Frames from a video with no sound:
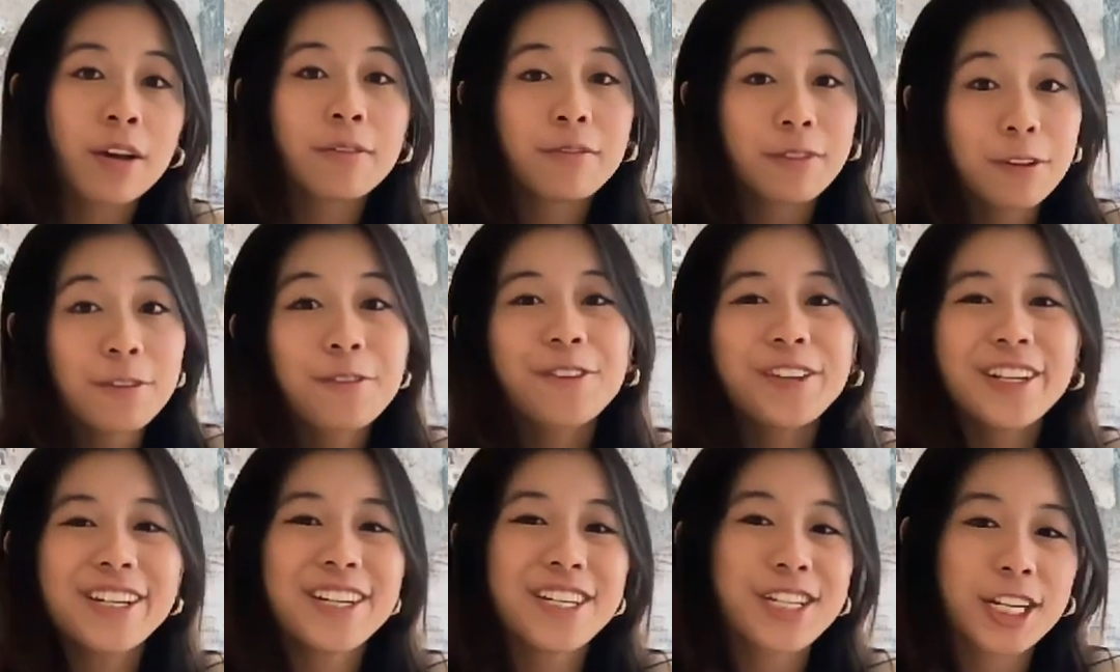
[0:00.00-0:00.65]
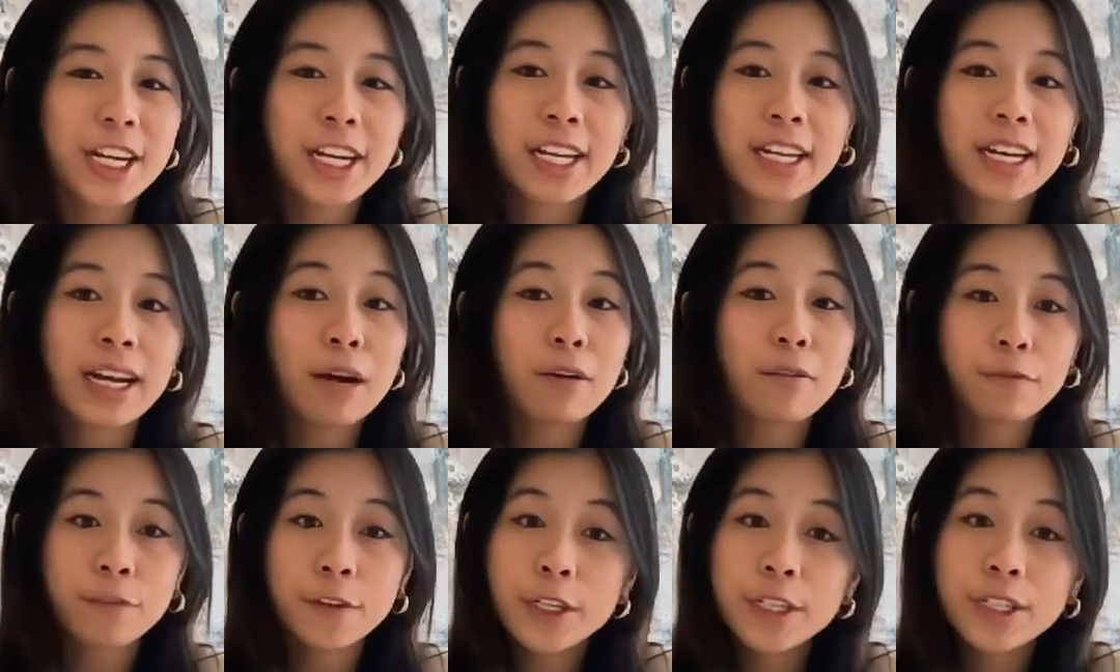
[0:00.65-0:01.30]
feel free to check it
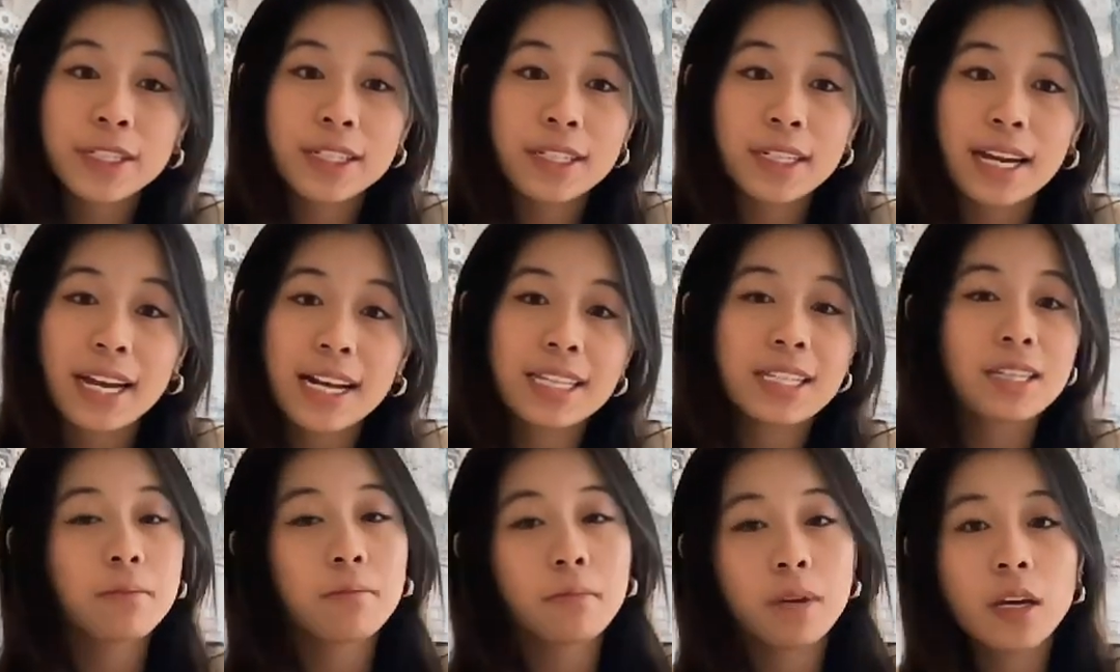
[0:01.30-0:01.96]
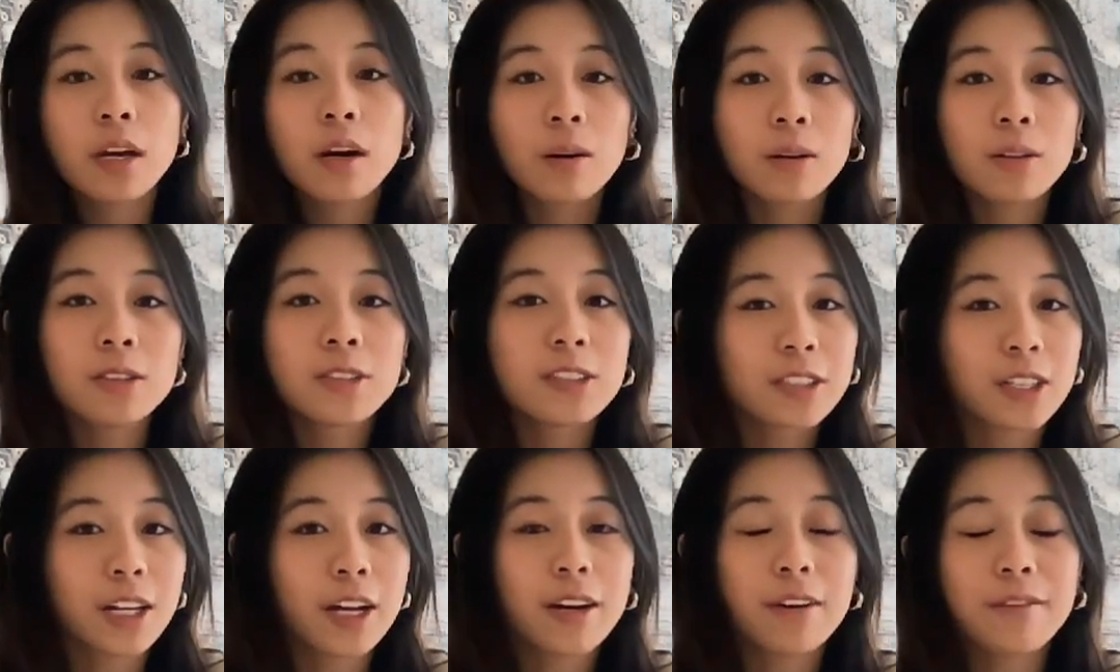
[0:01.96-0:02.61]
out first, as it may hold
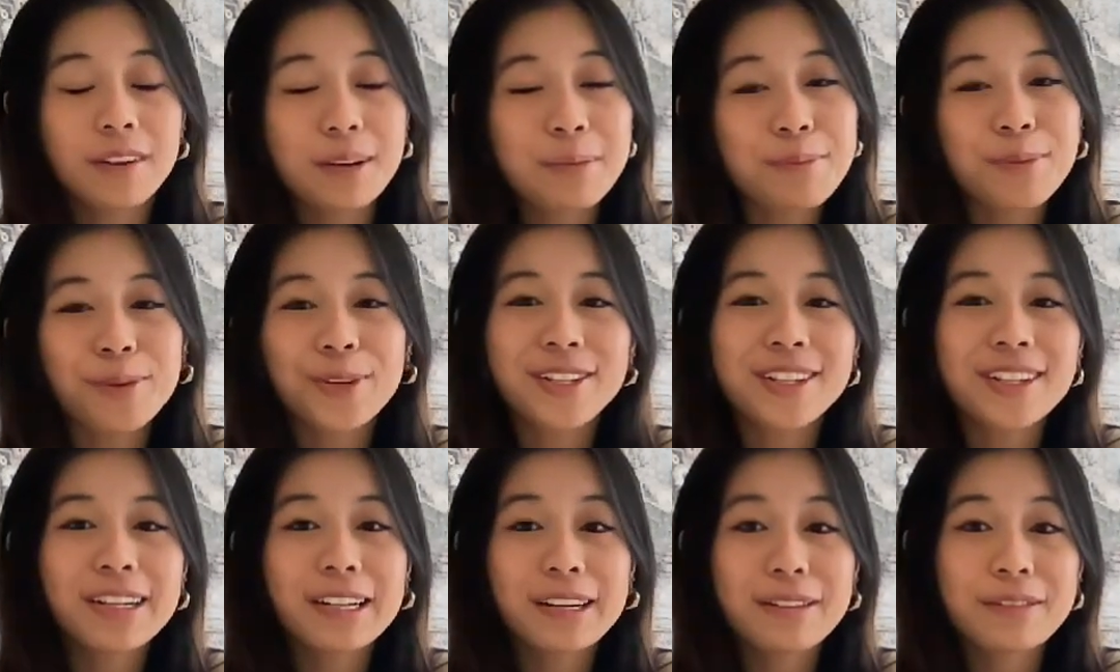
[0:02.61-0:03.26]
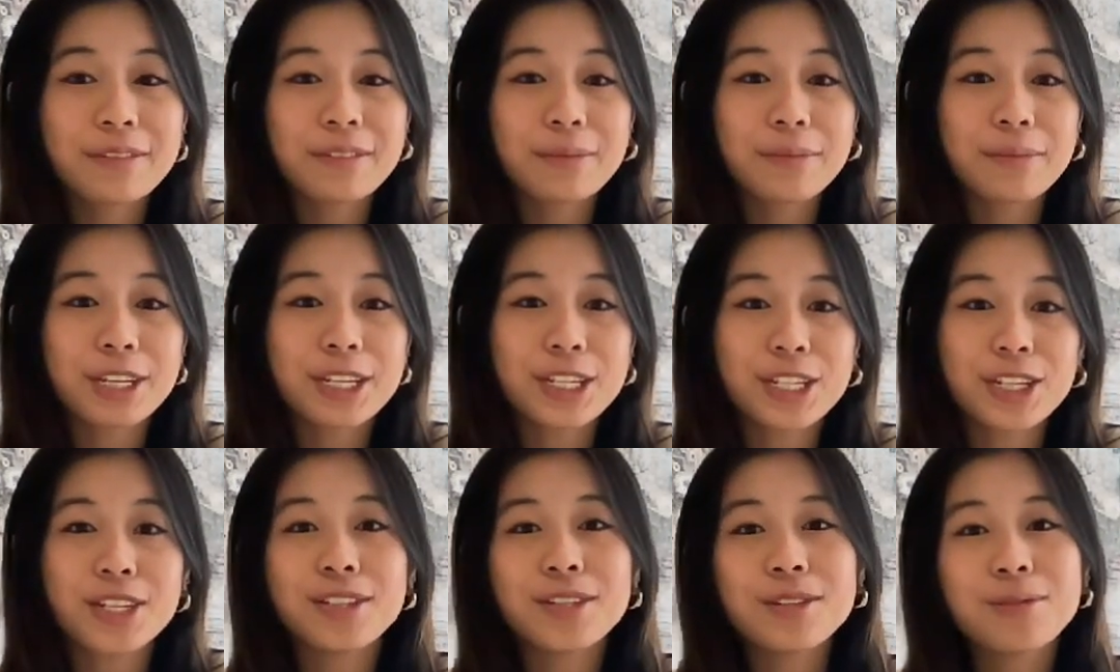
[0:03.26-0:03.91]
a lot of important
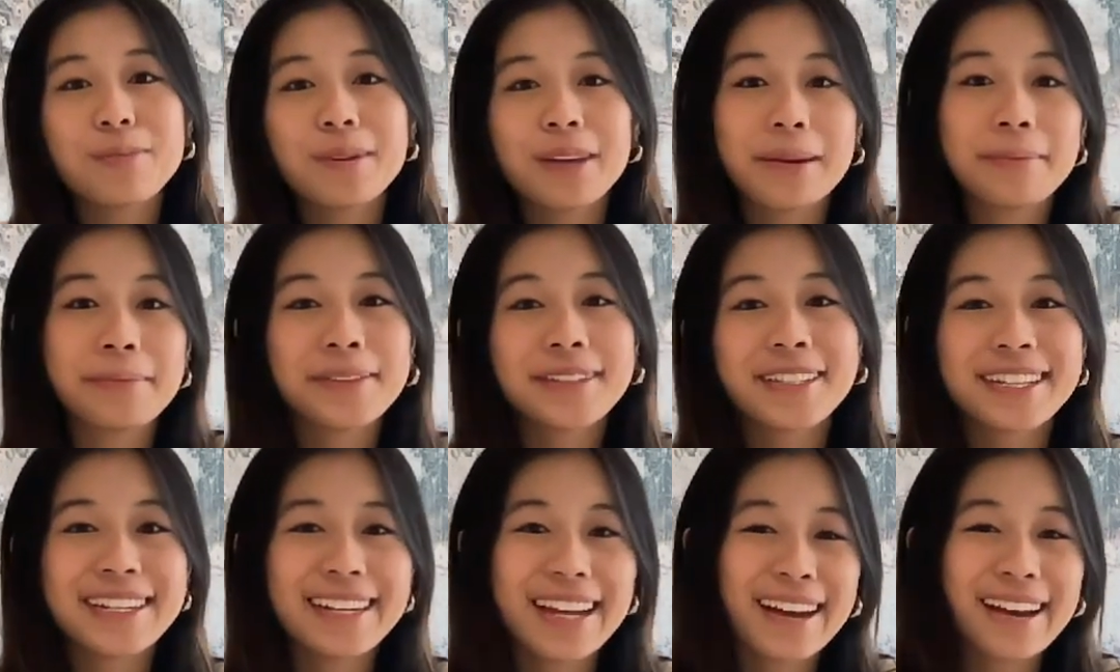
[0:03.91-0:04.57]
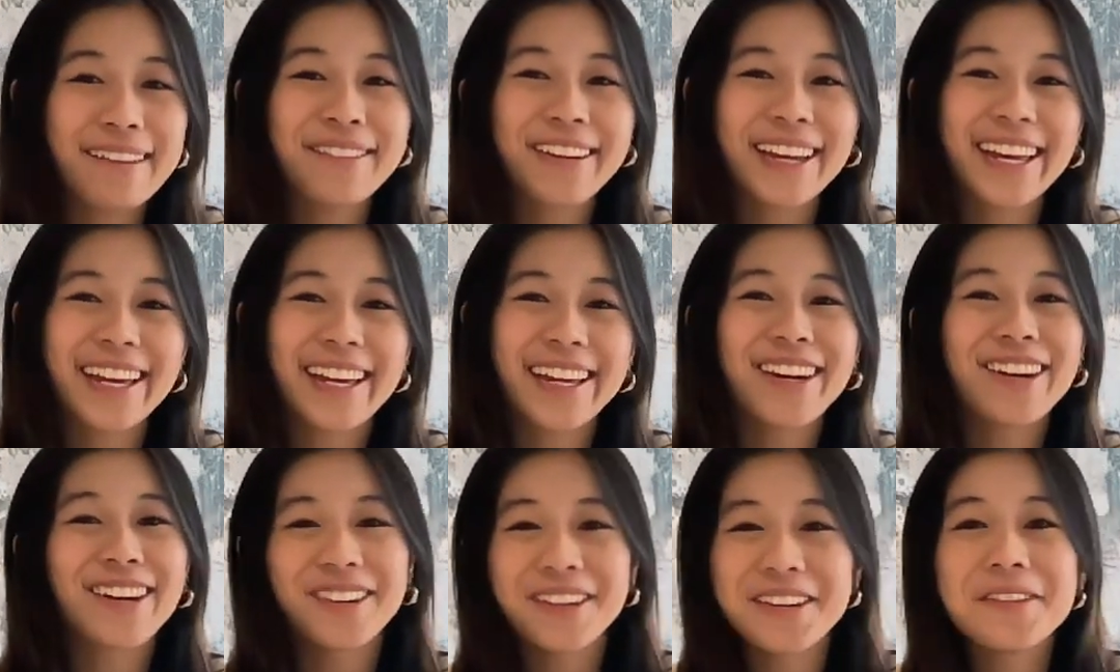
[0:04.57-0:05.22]
information to be able to
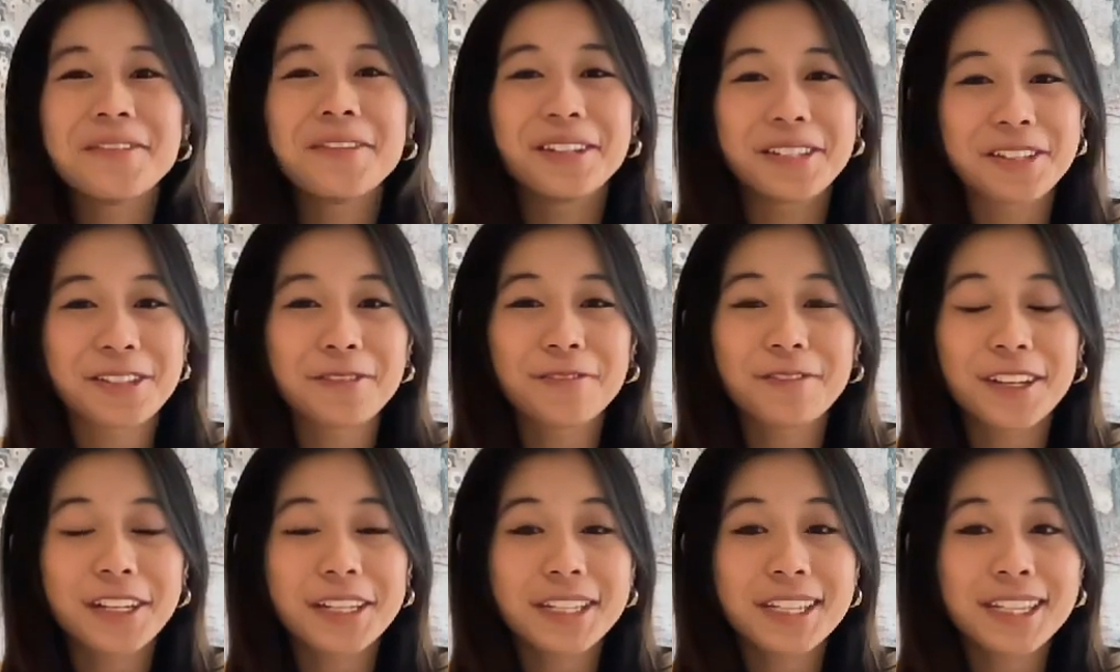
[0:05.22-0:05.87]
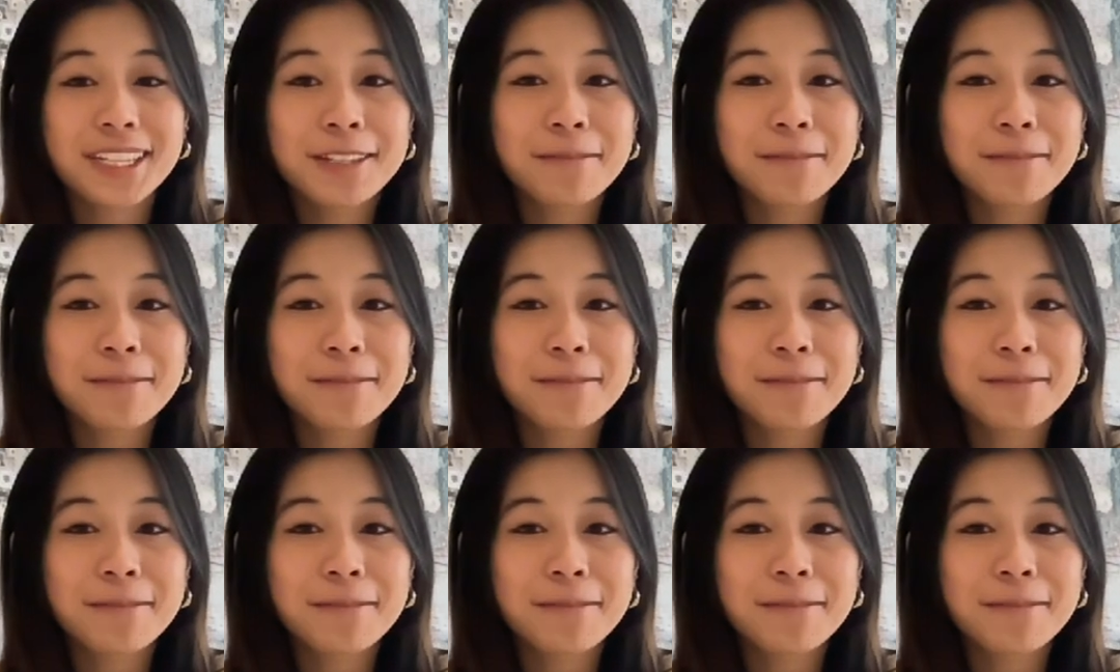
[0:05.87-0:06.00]
navigate our new interface.